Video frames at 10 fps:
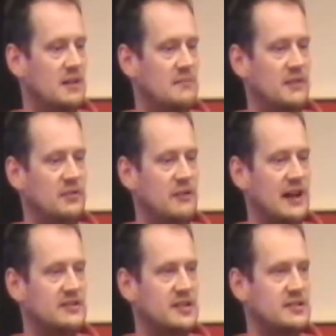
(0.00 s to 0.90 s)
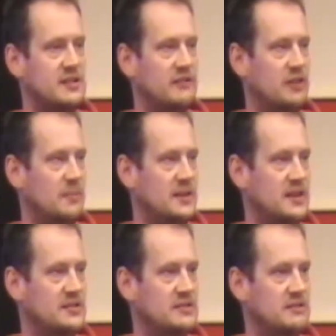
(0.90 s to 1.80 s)
if you're accessing a floppy
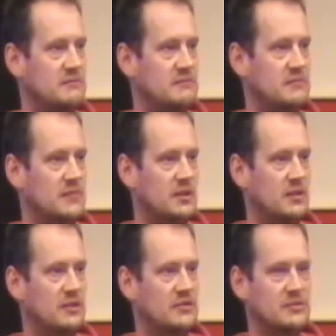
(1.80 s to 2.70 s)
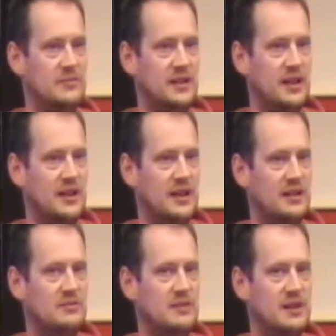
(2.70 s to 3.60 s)
disk or something like
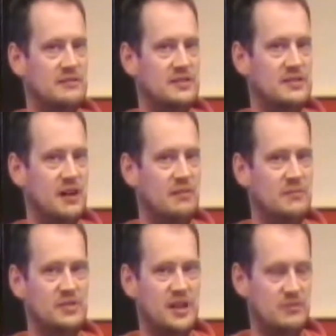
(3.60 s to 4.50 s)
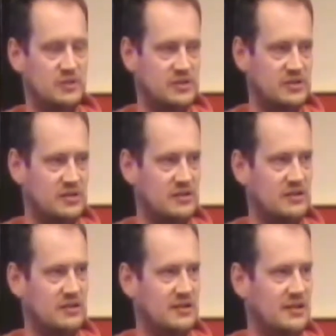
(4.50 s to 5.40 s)
that, you would notice the whole machine would stall,